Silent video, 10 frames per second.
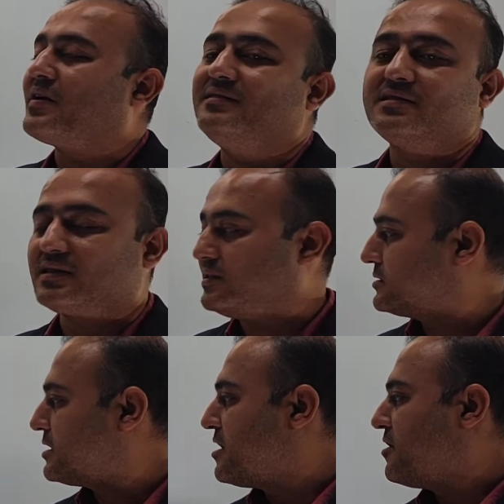fancies.
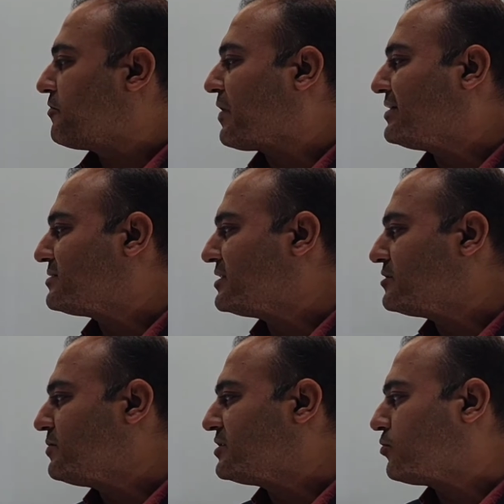
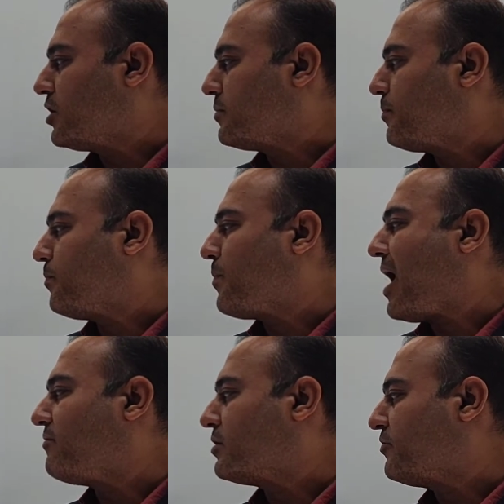Fancies means what?
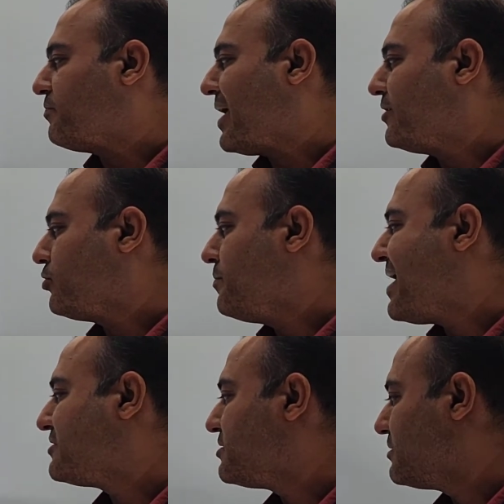Power of mind to
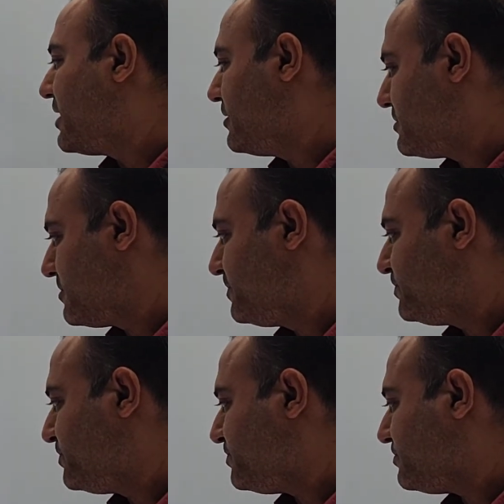imagine things,
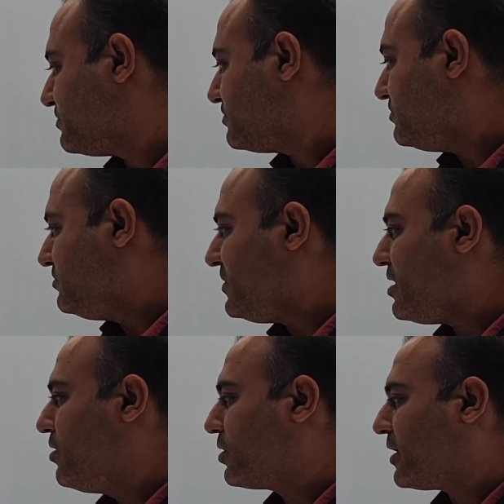
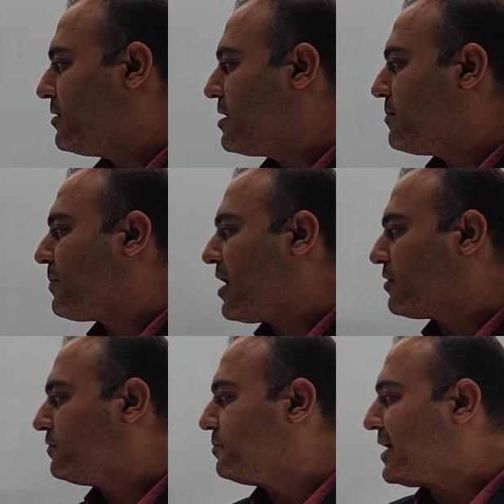okay, power
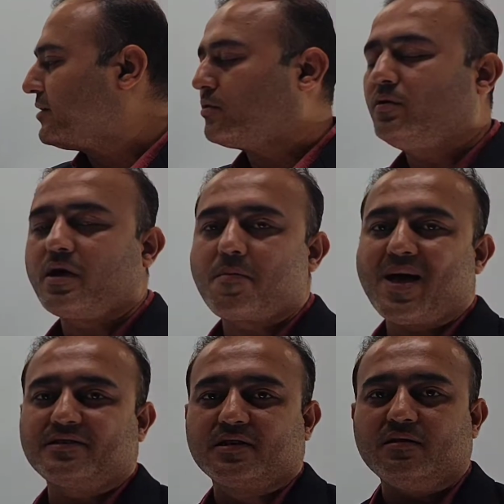of mind to
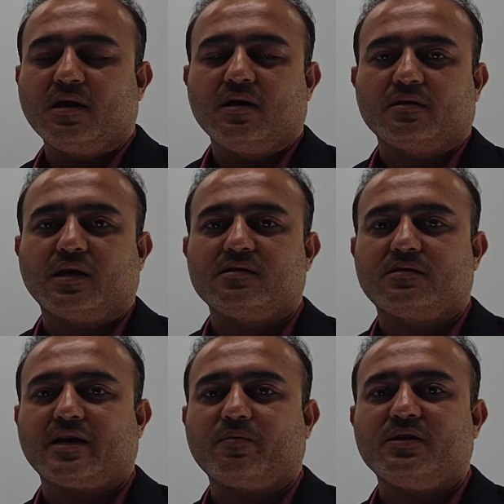imagine things.
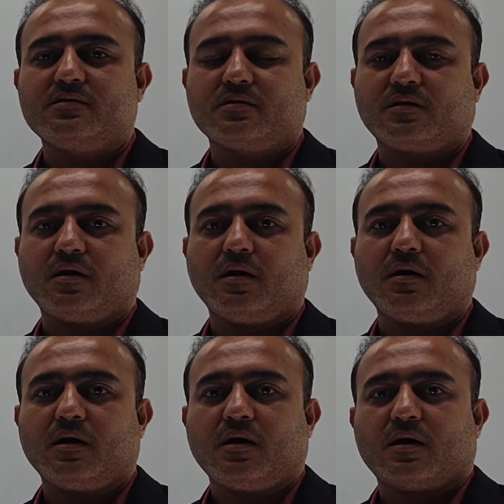That means
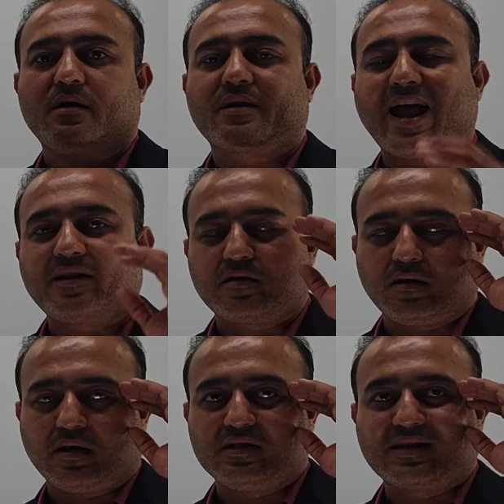the
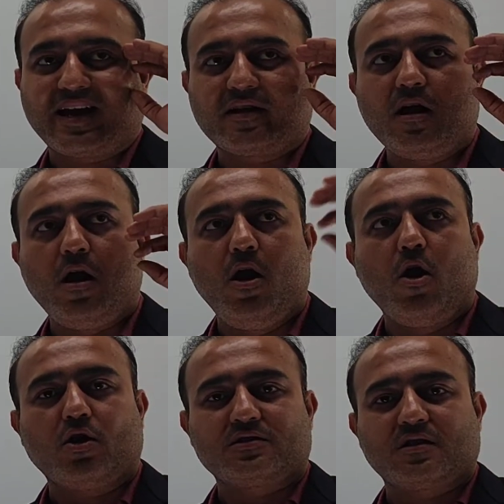writer is getting
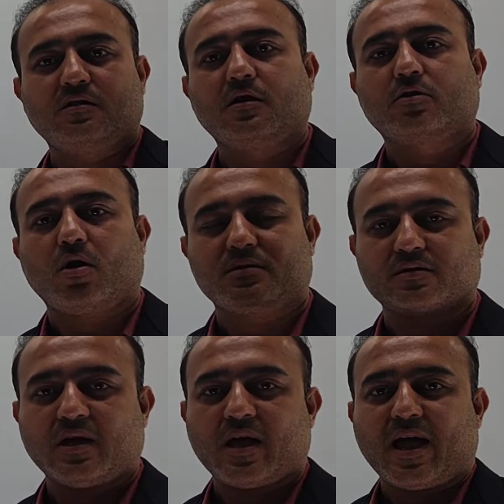lost in the thoughts,
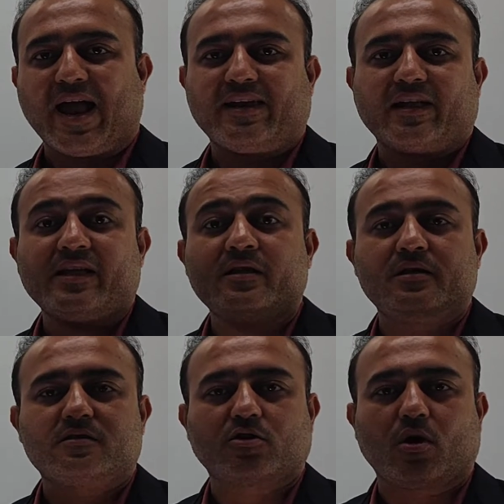and in
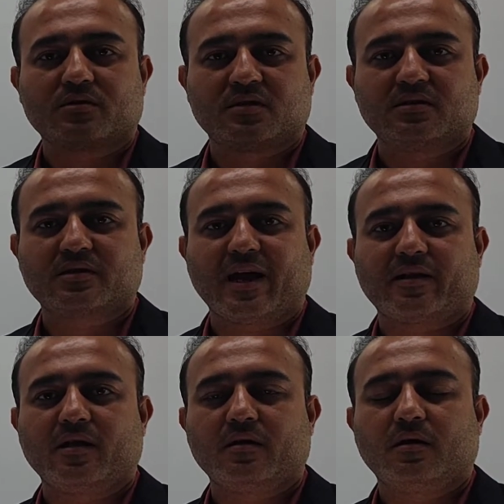his thoughts he is
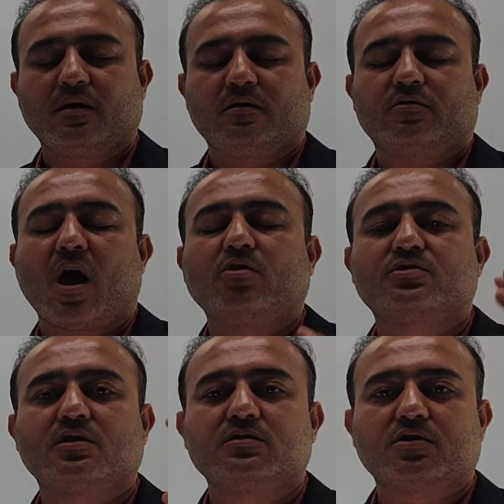getting
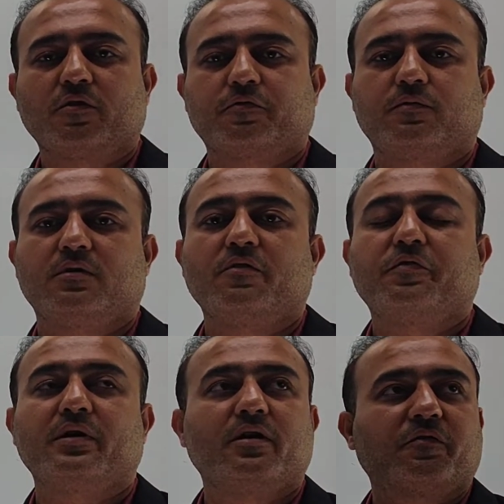thousands of
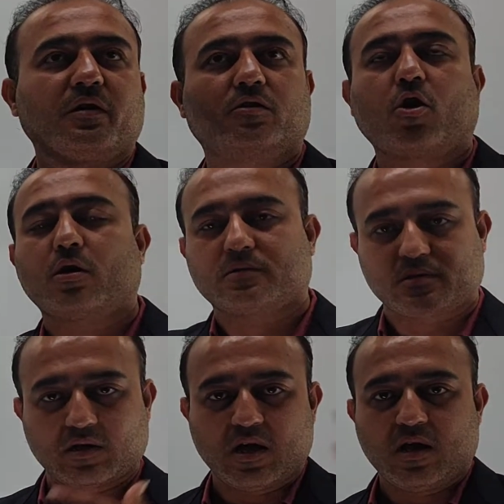different
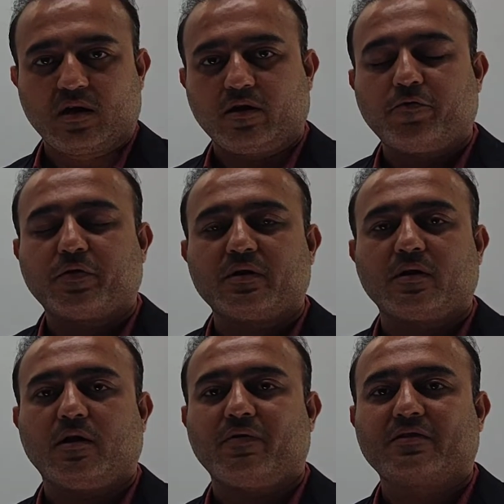thoughts.
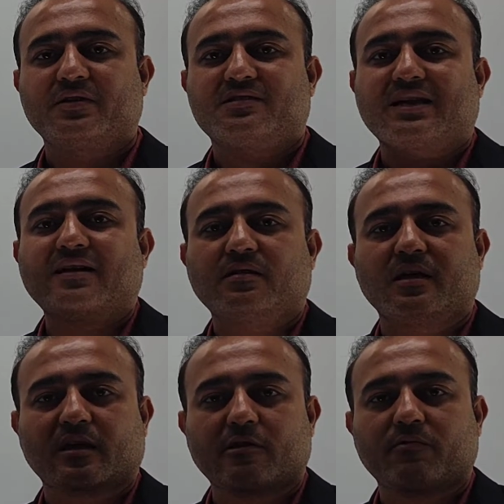When we start
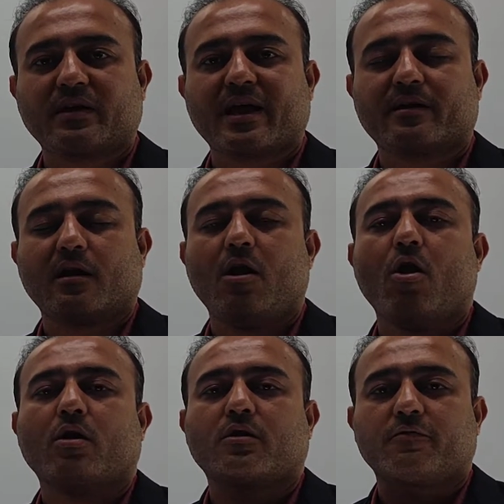thinking, we get a
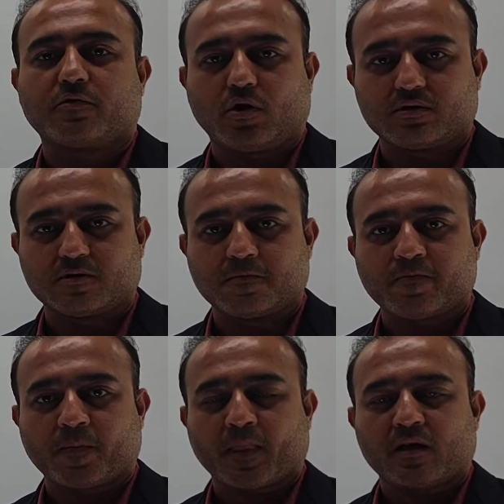lot of thoughts.
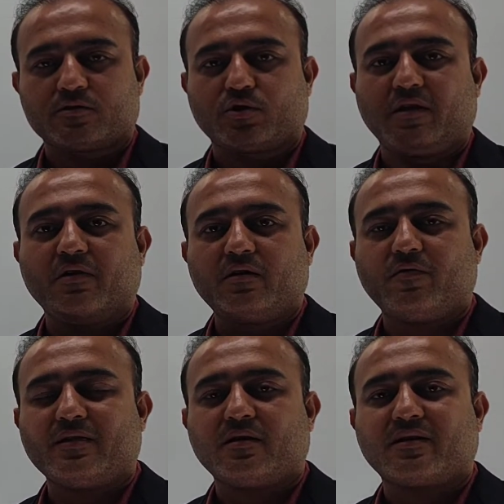So even
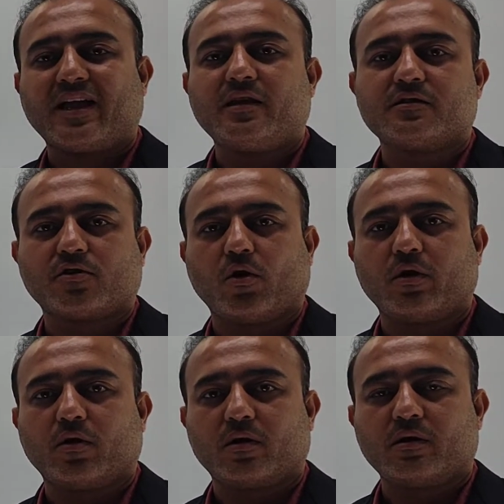when the rain is
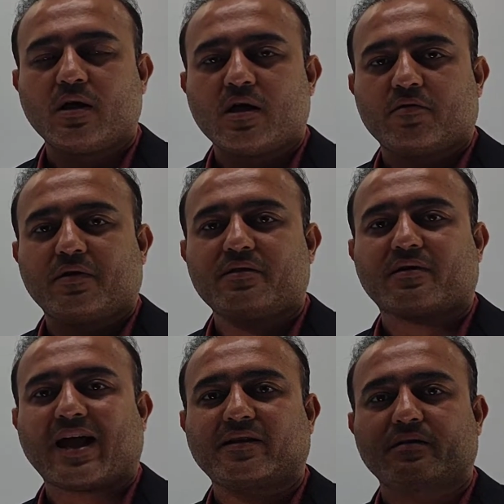going on, when the
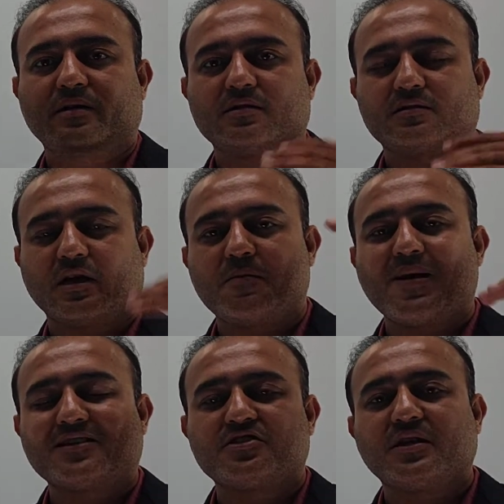writer is
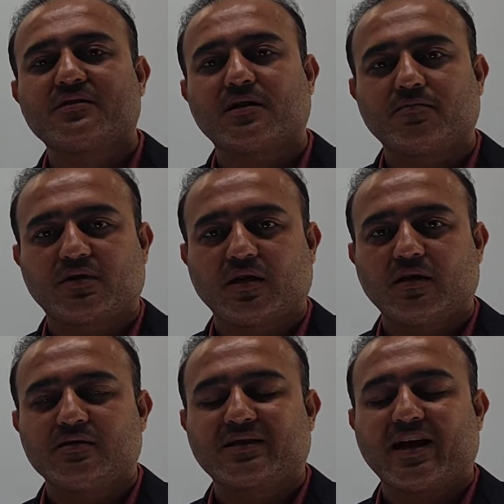imagining something,
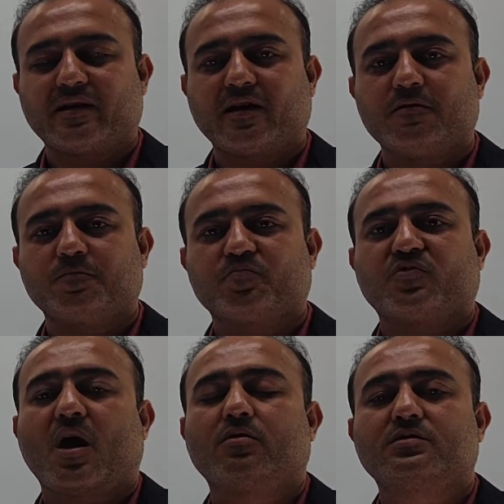he is getting
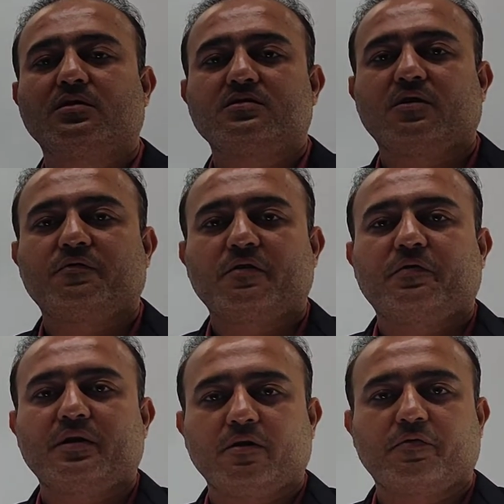thousands of
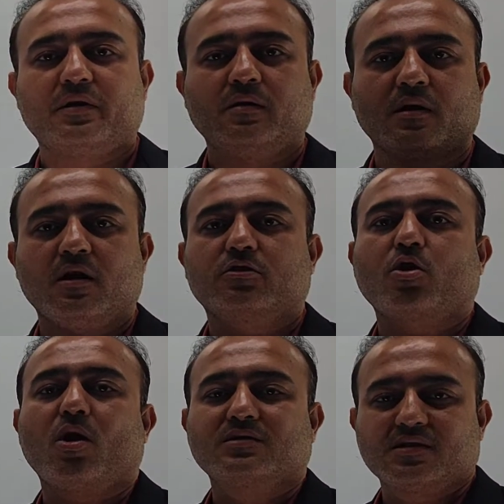different
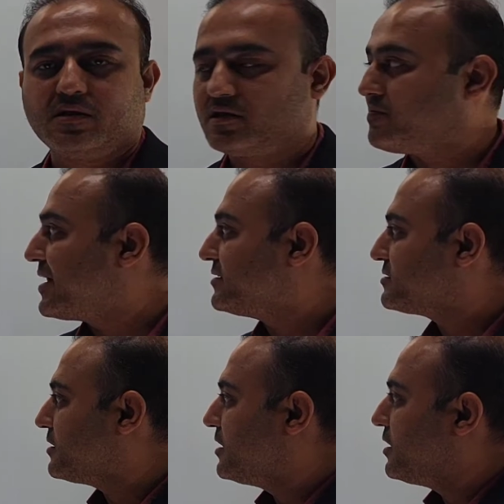thoughts in his mind,
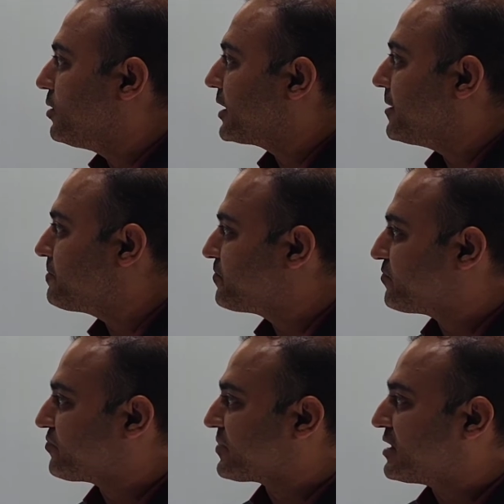okay.
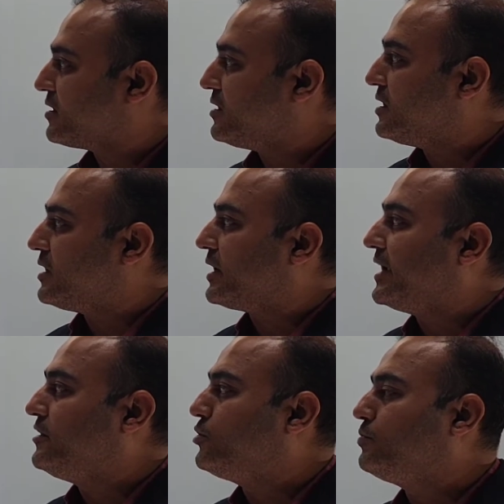
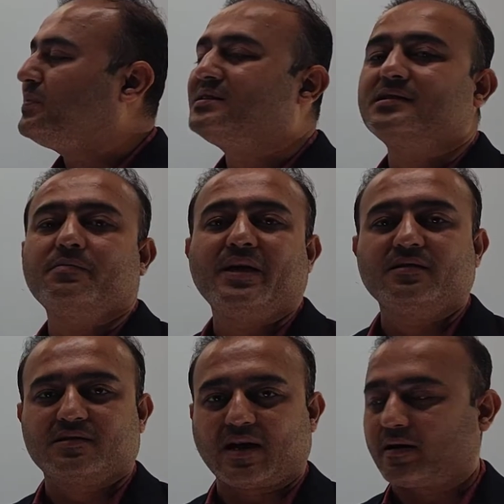Into busy being
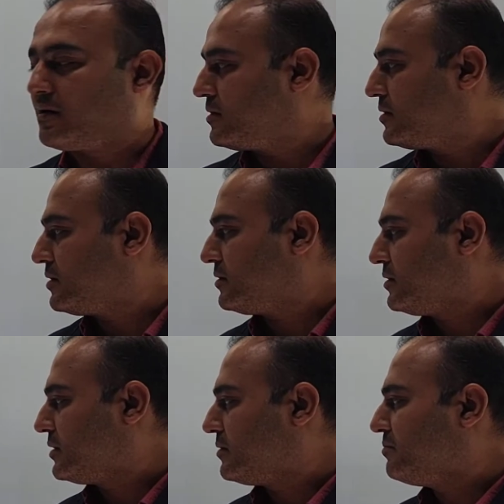start.
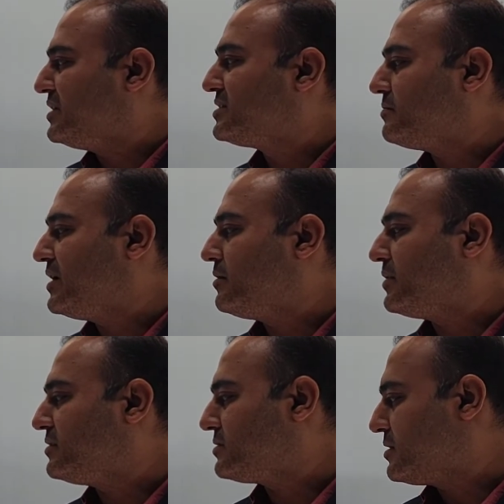Busy being
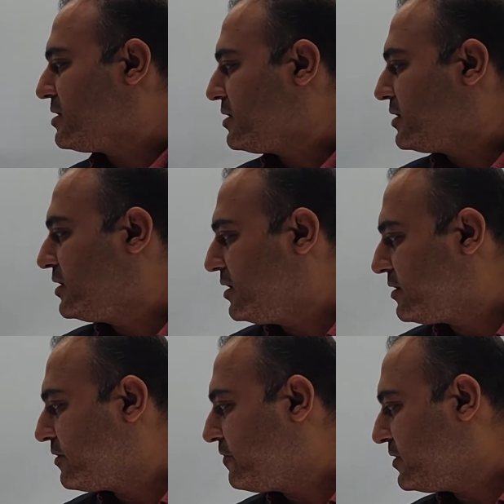means here
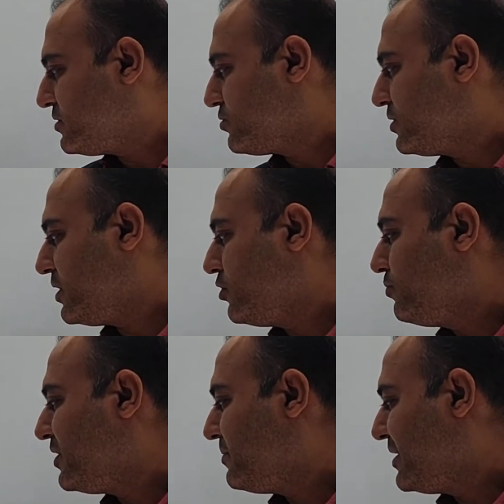refers to the
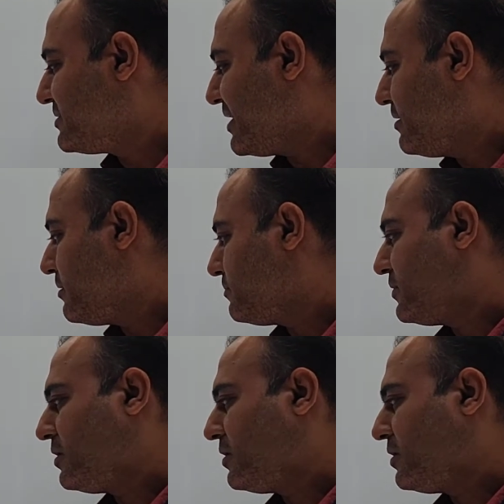human beings, and